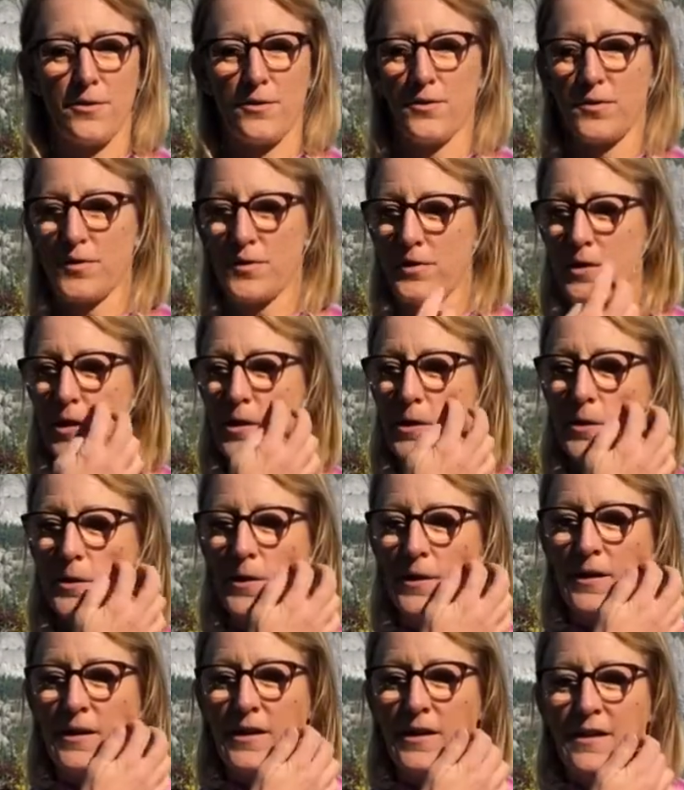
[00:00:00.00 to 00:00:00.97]
So
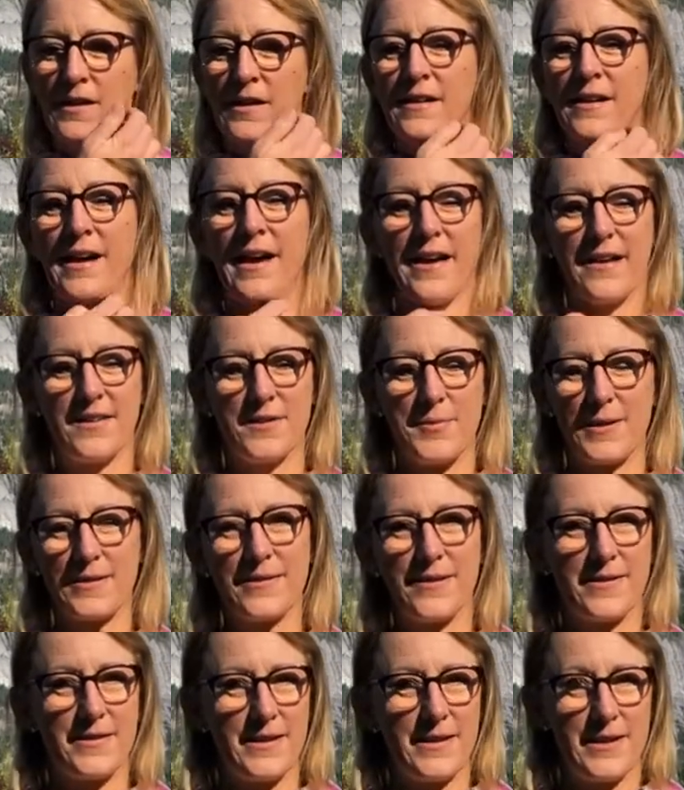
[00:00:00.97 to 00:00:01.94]
I expect to
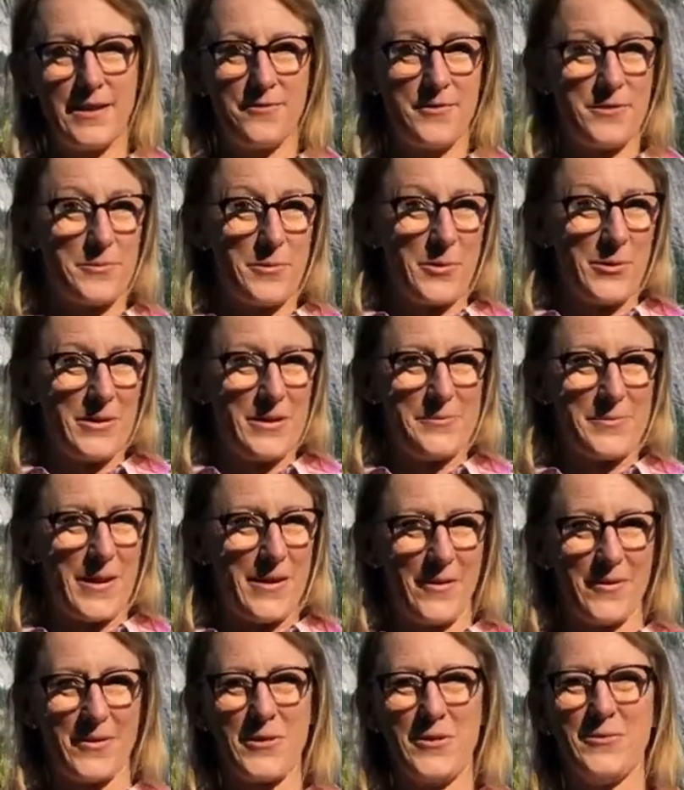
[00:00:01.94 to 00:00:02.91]
see even more
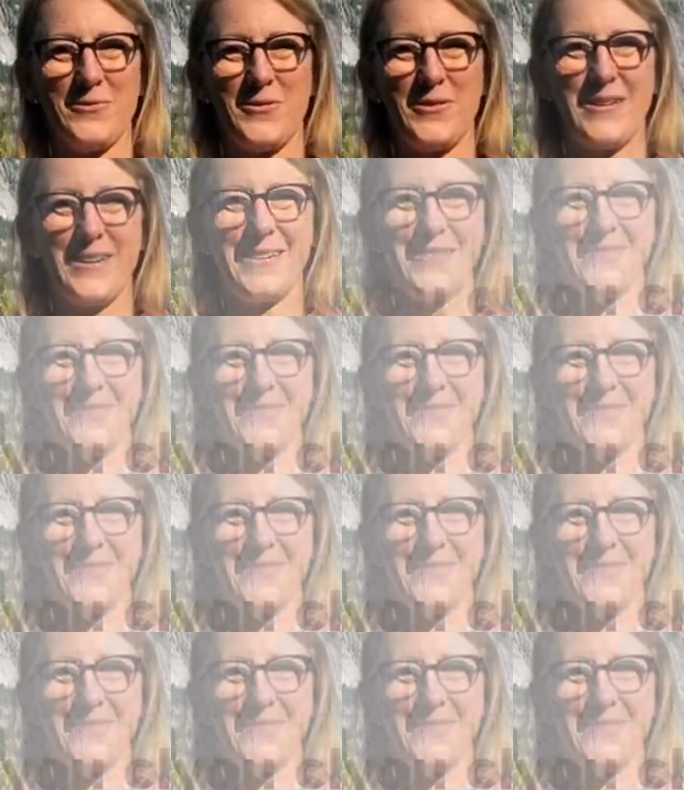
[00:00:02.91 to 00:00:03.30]
emails, hopefully.